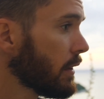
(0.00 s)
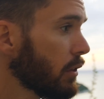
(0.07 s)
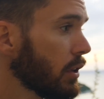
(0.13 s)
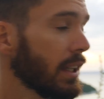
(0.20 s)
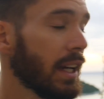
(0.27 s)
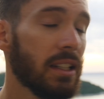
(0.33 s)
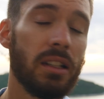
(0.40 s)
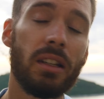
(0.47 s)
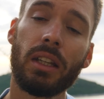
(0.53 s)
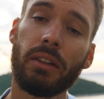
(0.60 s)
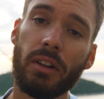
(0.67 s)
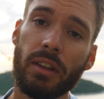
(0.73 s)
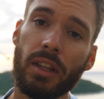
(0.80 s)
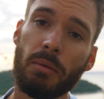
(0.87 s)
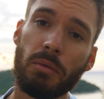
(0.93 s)
if you liked it,
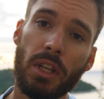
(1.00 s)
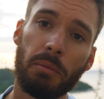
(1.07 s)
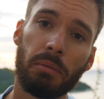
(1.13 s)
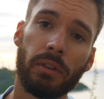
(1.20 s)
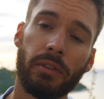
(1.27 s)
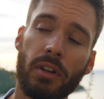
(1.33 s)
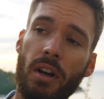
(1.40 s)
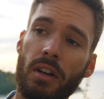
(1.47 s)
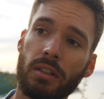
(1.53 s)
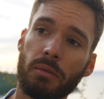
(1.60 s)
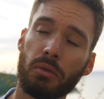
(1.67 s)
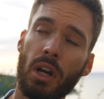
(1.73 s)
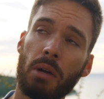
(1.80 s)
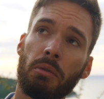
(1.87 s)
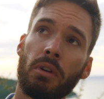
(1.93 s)
give it a thumbs up. If you're not a
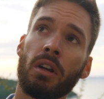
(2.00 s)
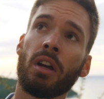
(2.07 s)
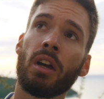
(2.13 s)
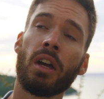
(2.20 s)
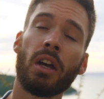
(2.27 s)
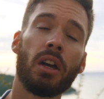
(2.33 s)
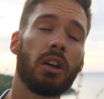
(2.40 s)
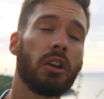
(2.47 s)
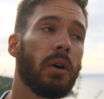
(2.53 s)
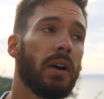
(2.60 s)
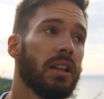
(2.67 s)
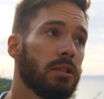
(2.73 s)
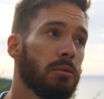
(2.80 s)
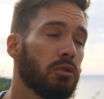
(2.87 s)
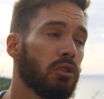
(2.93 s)
subscriber, go
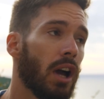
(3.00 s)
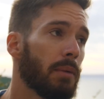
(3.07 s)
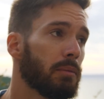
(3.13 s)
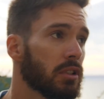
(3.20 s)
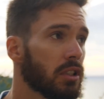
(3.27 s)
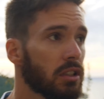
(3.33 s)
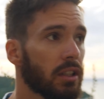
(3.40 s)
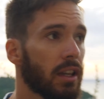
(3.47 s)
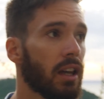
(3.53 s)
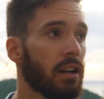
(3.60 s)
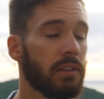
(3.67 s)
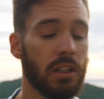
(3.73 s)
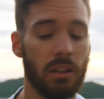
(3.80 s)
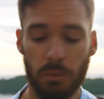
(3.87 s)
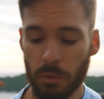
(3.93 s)
ahead and subscribe because this is the kind
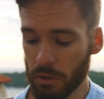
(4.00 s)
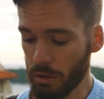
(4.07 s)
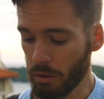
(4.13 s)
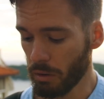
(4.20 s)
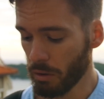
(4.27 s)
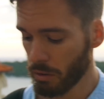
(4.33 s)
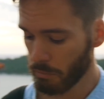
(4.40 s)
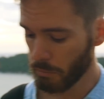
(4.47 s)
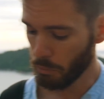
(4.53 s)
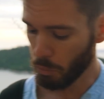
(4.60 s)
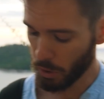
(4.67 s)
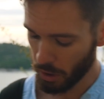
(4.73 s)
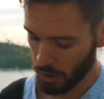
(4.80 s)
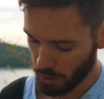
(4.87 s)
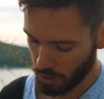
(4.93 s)
of videos we do.
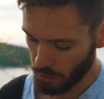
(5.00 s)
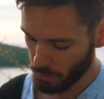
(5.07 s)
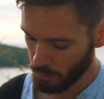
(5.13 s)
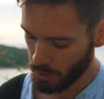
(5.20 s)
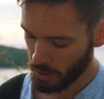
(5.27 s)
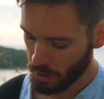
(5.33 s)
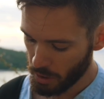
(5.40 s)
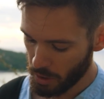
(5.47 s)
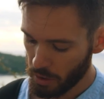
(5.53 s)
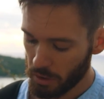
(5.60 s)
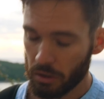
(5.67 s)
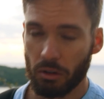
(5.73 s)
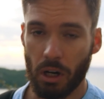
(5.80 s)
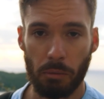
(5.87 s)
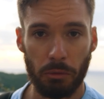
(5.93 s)
We're gonna go
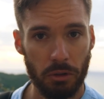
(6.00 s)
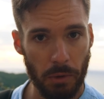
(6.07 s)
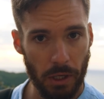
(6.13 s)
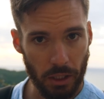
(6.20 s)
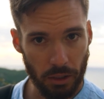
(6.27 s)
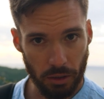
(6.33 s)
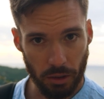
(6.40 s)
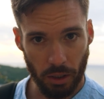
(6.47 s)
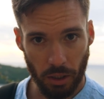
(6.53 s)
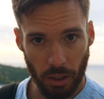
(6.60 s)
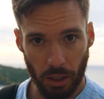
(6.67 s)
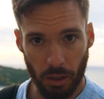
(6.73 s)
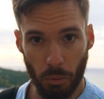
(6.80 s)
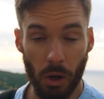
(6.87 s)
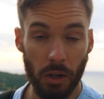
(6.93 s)
scramble some eggs
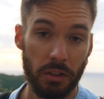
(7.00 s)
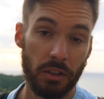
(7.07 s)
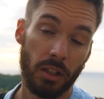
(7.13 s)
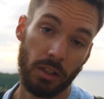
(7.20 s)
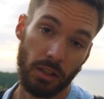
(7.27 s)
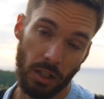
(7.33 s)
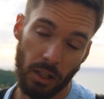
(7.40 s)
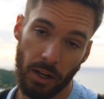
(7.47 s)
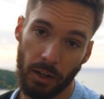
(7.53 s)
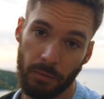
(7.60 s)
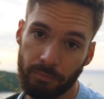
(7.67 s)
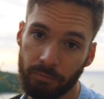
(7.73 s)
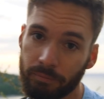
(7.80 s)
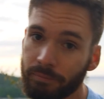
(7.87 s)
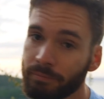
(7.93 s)
and watch the sunset now.
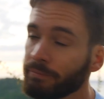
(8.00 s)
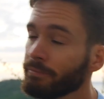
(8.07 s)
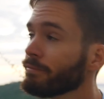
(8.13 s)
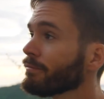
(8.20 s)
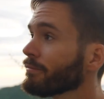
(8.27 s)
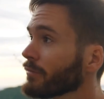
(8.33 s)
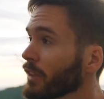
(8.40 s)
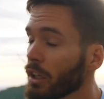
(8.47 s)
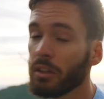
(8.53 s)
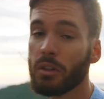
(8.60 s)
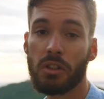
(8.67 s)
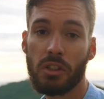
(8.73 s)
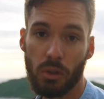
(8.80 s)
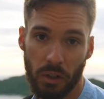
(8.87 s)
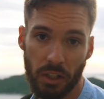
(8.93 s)
You
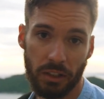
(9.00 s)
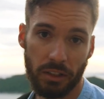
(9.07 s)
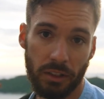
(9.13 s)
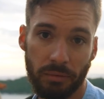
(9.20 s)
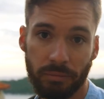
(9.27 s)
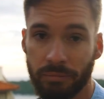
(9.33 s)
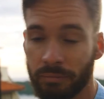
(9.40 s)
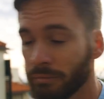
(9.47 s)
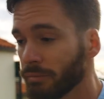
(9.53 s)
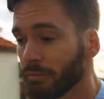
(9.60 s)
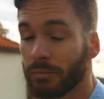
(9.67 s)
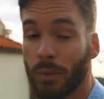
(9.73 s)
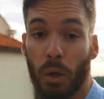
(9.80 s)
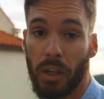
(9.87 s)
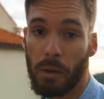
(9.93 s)
should join us.
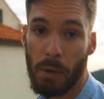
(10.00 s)
Okay,